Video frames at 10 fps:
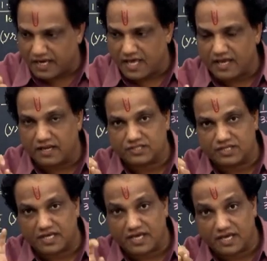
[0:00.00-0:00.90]
then
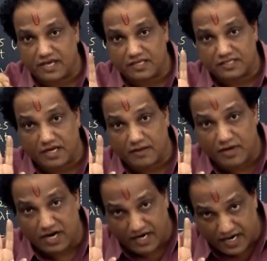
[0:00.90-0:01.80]
energy is
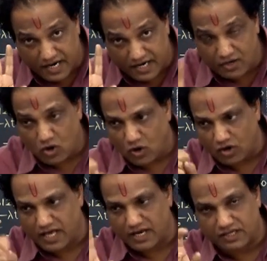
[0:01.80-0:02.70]
liberated
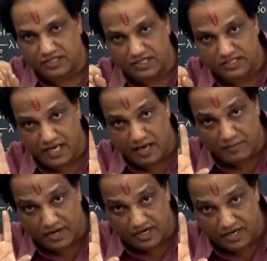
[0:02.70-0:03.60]
or energy is
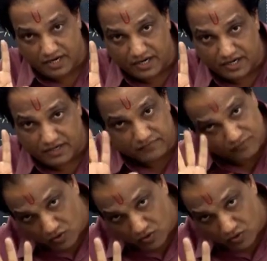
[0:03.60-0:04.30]
emitted.